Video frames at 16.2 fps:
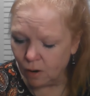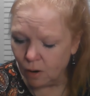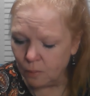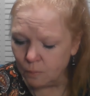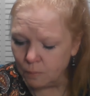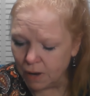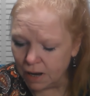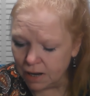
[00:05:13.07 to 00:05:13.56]

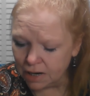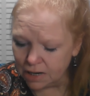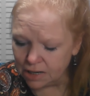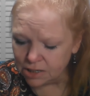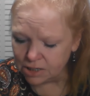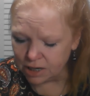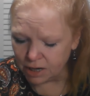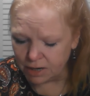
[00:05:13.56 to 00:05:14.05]
Many
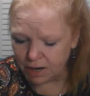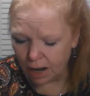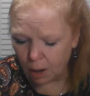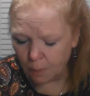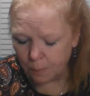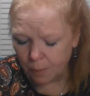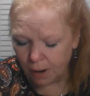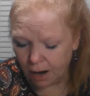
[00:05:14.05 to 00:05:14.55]
shall
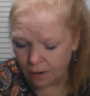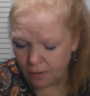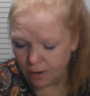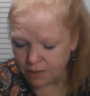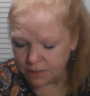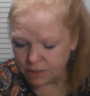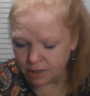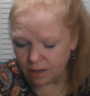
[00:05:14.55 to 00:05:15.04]
now
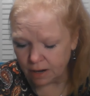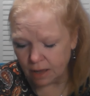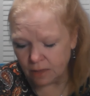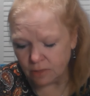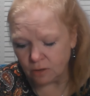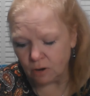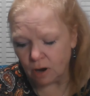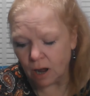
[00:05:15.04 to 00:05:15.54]
perish in
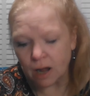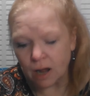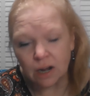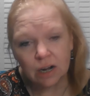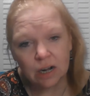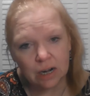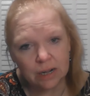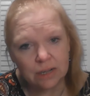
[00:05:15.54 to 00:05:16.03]
their
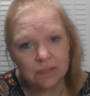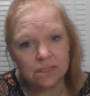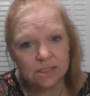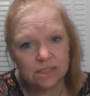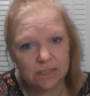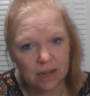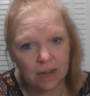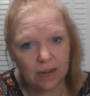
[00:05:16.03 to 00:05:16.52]
unclean
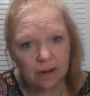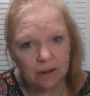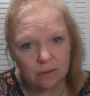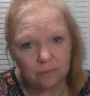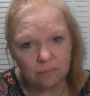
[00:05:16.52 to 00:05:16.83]
state,